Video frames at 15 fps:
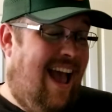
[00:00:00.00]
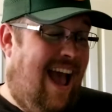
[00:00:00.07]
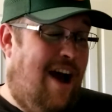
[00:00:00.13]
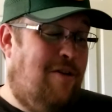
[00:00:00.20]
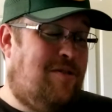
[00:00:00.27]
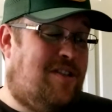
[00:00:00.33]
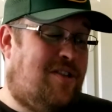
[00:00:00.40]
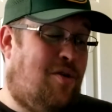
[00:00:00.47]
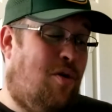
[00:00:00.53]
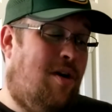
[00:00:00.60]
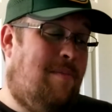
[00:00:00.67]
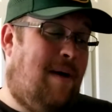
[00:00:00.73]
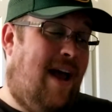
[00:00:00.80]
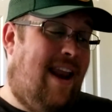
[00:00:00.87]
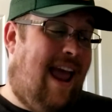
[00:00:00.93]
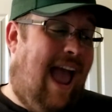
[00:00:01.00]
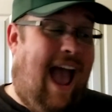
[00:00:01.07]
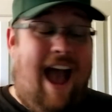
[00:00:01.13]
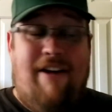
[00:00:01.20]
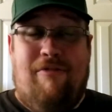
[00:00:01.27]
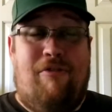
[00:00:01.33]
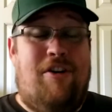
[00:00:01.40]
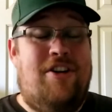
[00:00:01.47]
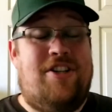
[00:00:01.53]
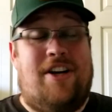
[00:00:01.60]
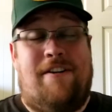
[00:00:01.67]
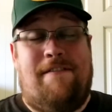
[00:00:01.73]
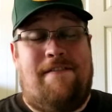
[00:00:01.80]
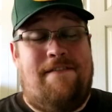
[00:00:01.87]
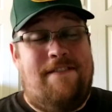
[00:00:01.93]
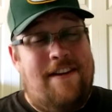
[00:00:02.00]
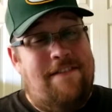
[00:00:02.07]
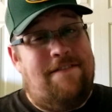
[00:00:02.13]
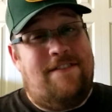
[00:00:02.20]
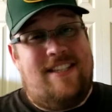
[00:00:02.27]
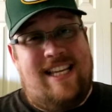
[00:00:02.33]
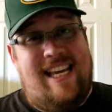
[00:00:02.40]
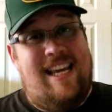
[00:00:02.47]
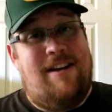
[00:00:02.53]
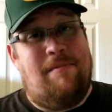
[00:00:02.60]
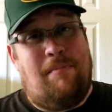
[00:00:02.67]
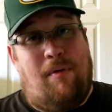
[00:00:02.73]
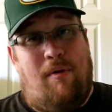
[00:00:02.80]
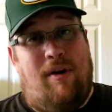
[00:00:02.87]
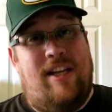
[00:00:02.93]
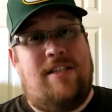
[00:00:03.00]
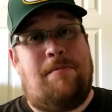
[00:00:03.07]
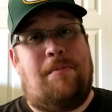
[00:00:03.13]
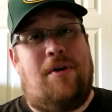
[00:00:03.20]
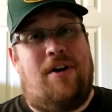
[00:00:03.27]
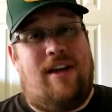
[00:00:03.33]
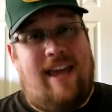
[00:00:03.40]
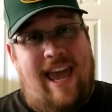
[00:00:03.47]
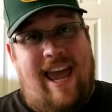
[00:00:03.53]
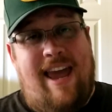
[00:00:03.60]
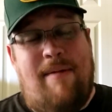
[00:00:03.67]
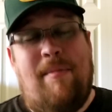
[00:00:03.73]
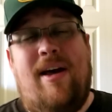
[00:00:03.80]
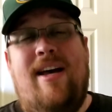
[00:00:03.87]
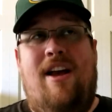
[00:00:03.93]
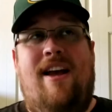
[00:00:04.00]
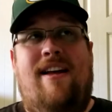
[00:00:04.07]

outscored by an average of fifteen points per game.